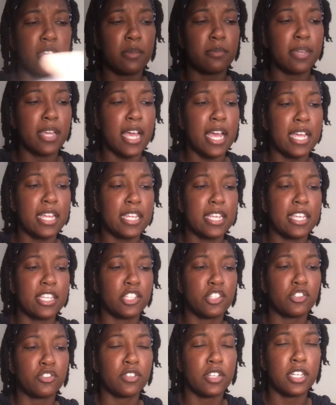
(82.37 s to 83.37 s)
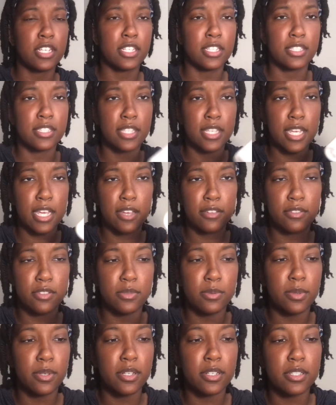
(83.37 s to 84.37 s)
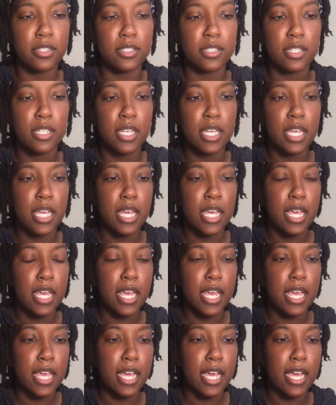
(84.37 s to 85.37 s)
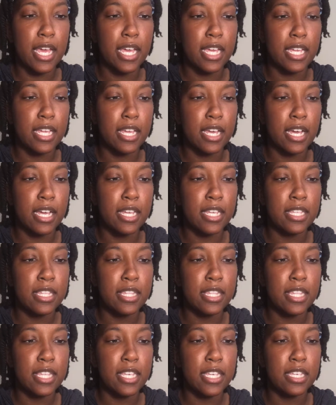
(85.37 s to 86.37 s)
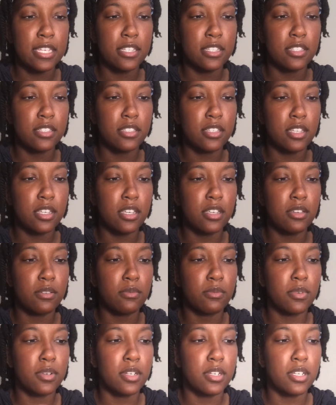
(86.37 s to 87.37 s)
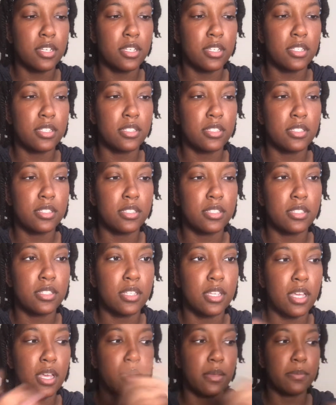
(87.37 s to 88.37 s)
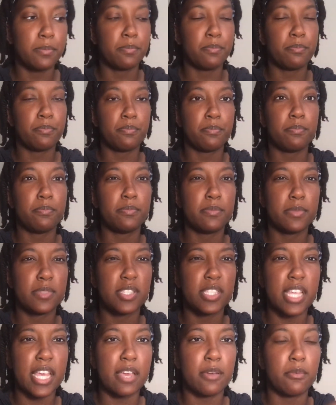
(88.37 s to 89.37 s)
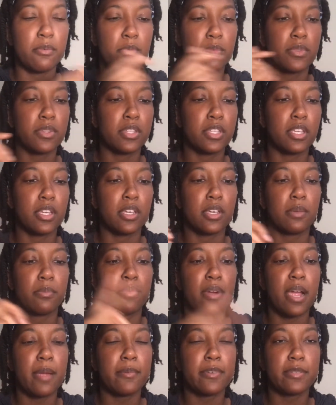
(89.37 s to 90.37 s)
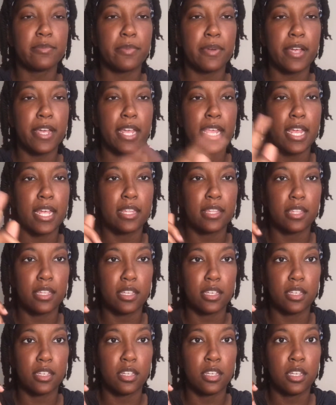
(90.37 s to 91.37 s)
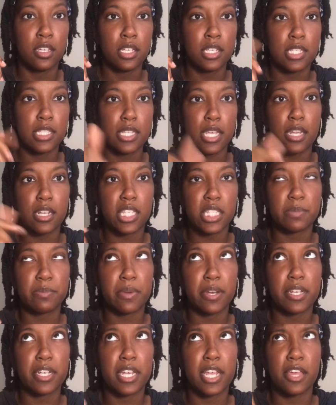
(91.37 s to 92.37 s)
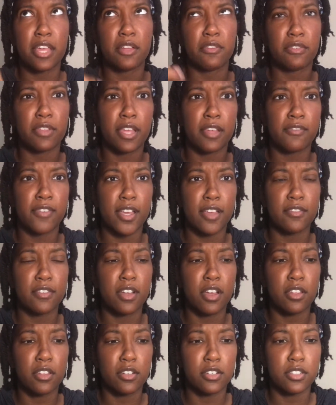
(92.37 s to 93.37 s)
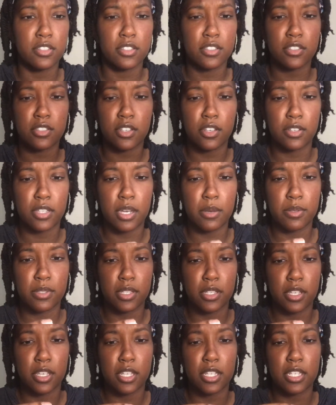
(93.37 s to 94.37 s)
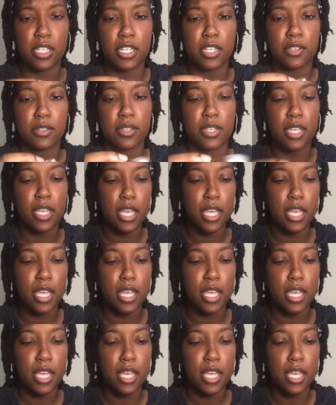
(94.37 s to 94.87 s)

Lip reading: I'm kind of intrigued to see how this works. And I had gotten this. It was a set, the primer spray and the setting spray together for like $5, so that was a good deal.